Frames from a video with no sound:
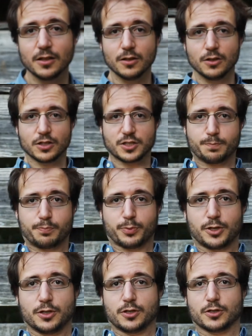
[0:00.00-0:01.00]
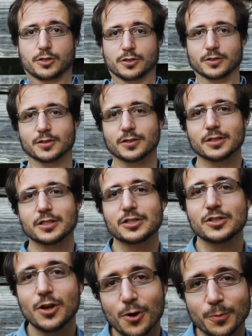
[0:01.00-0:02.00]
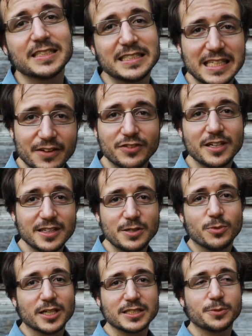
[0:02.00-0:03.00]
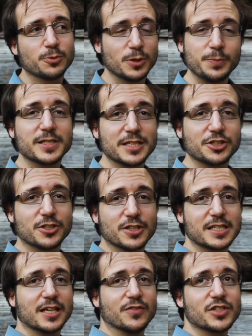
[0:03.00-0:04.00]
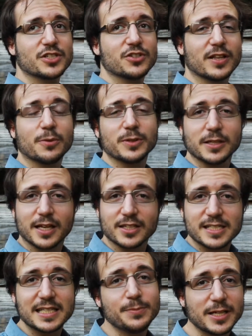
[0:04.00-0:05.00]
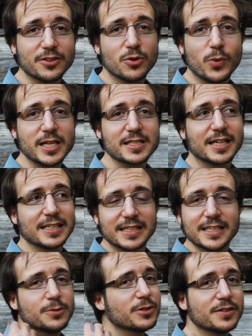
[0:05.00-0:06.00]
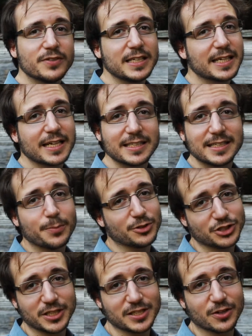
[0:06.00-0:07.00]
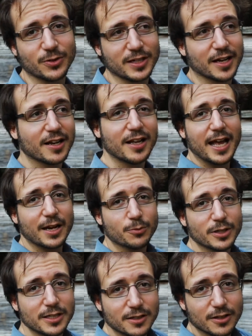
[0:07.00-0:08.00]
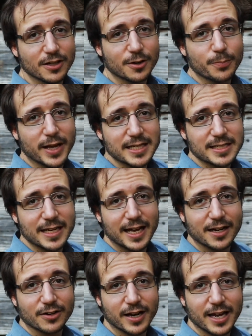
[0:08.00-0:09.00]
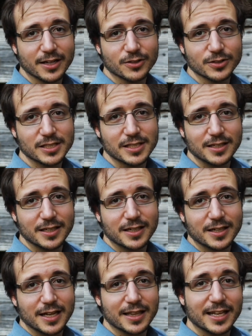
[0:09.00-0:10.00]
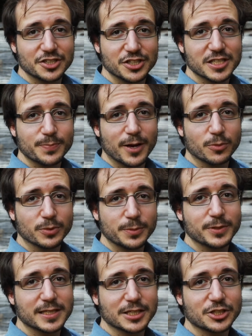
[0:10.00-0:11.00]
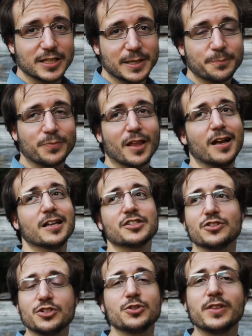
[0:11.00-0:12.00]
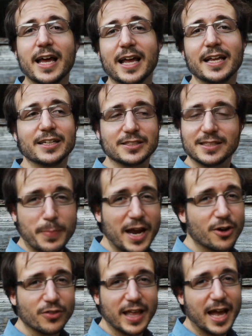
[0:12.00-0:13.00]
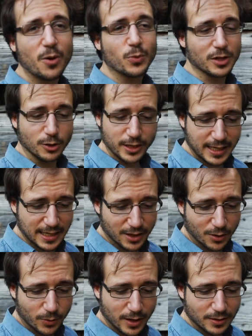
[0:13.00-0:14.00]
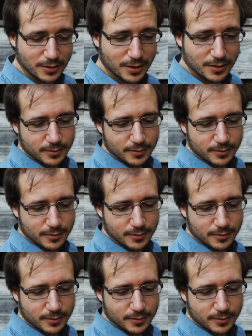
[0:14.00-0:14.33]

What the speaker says: looks bigger. So definitely want to reposition ourselves so that we can slim down the waistline, get rid of any kind of double chins going on, and really look our best at our angles. And that's just about repositioning. So do that and pair that with looking at the ground,